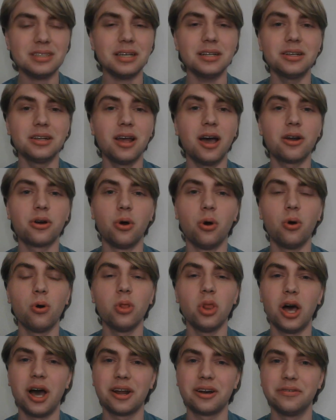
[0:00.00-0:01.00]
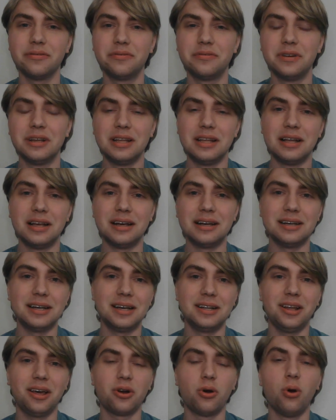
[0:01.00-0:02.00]
Not a whole lot
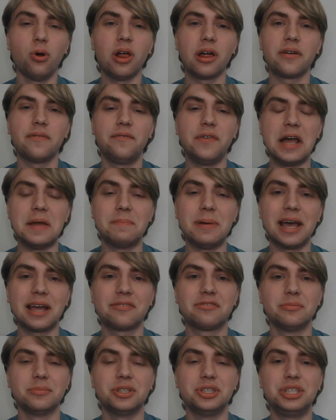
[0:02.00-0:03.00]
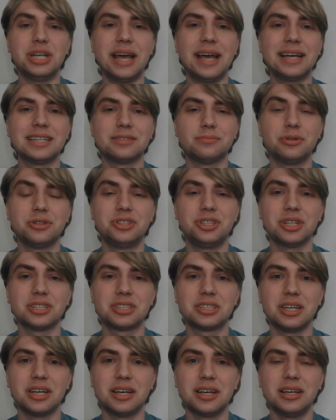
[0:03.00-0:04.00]
of fight back from the Jazz, but
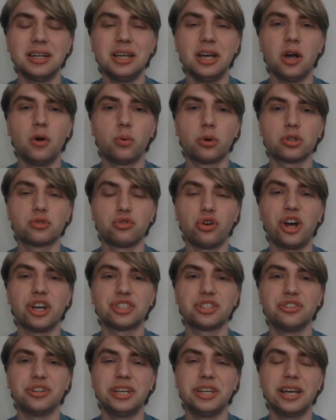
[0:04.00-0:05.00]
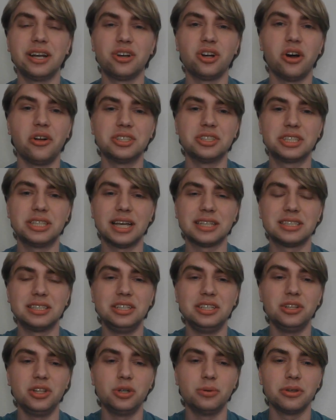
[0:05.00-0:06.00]
just a worse roster. And again, Colin Sexton
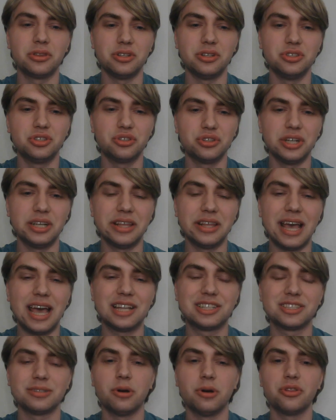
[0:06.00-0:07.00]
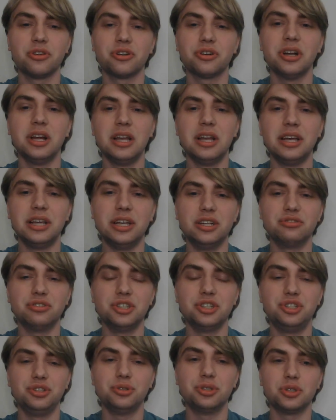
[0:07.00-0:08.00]
dealing with injury, and they had some other injury
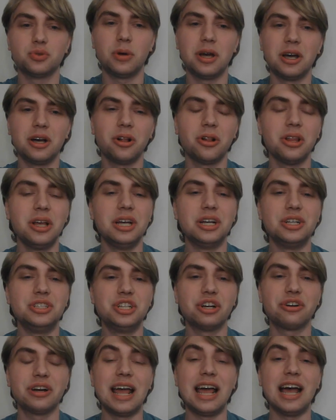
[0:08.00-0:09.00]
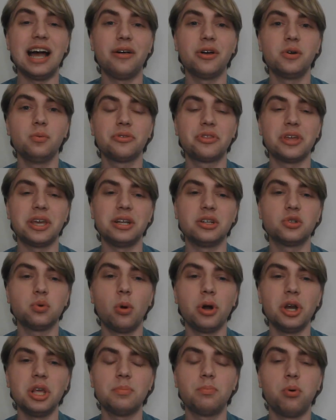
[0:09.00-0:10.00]
issues as well. Jarrett Allen with a
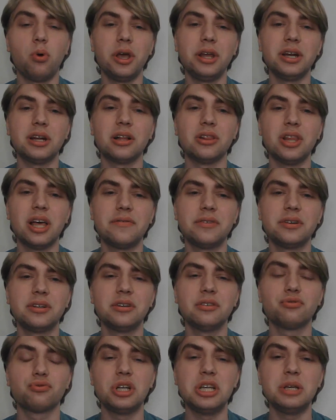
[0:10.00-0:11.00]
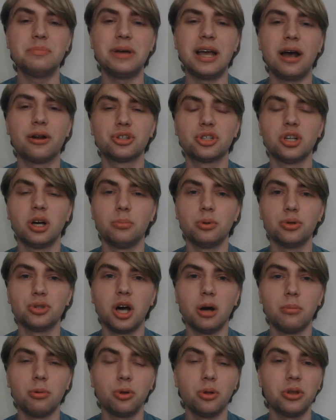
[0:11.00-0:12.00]
20-point, 11-rebound, a
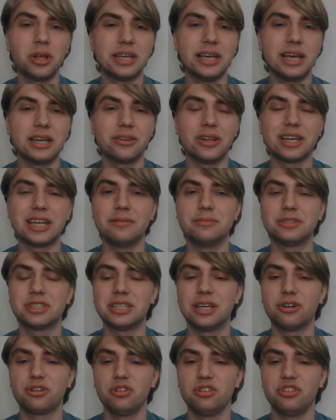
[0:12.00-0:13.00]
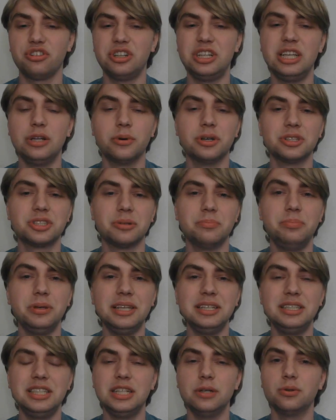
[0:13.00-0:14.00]
double-double. Again, like I've said earlier, he was a
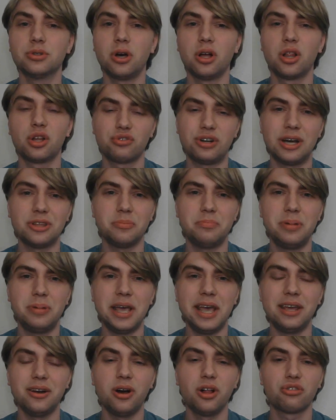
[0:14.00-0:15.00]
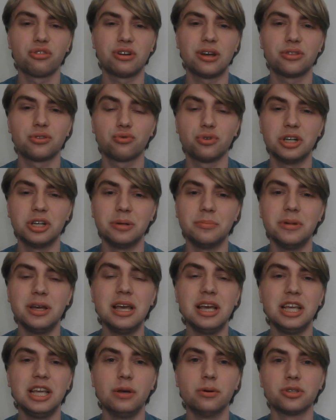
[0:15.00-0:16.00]
beast. He was all around the paint, all around the rim.
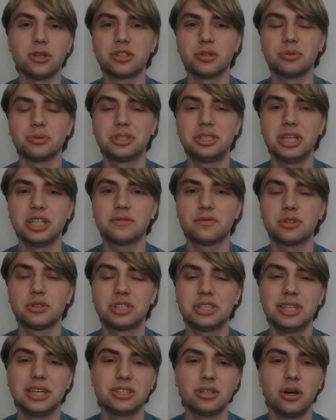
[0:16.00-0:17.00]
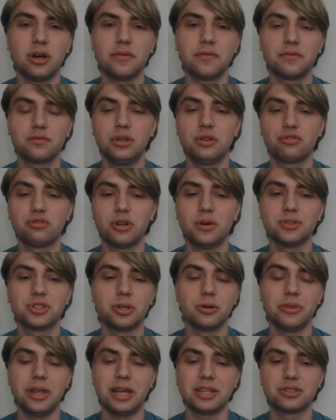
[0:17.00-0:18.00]
He was also 6-for-6 on free throws,
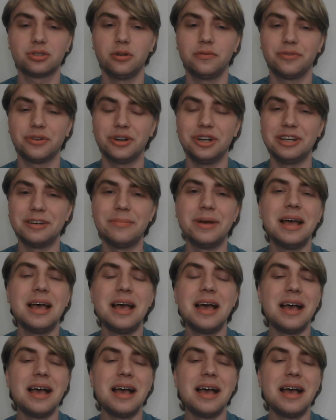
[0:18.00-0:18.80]
so that's good for him.